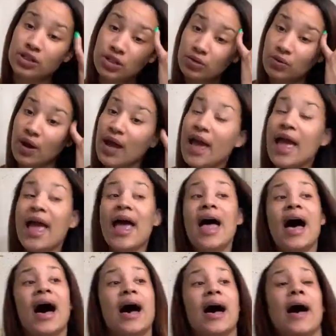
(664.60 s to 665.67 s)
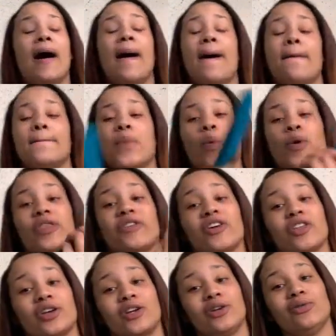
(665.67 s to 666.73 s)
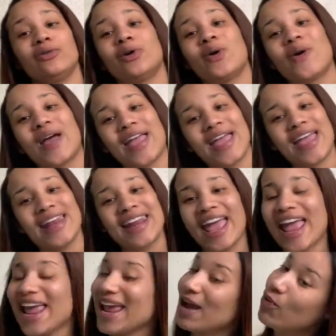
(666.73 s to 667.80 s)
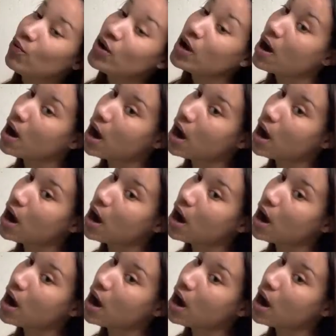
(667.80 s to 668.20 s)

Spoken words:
too. With further ado, go ahead, and we are